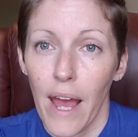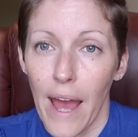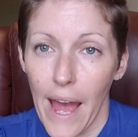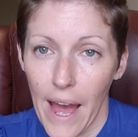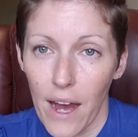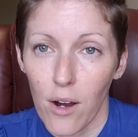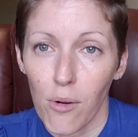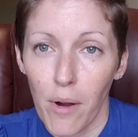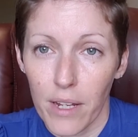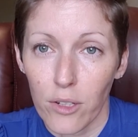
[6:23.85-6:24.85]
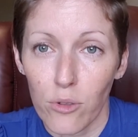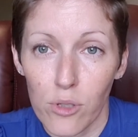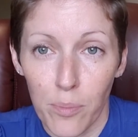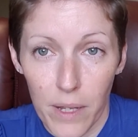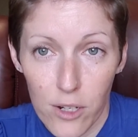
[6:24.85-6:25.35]
how I
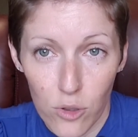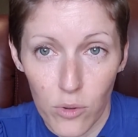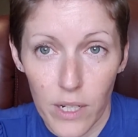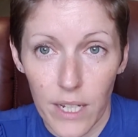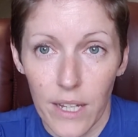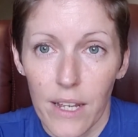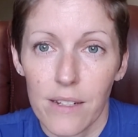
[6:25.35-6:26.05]
use PlateJoy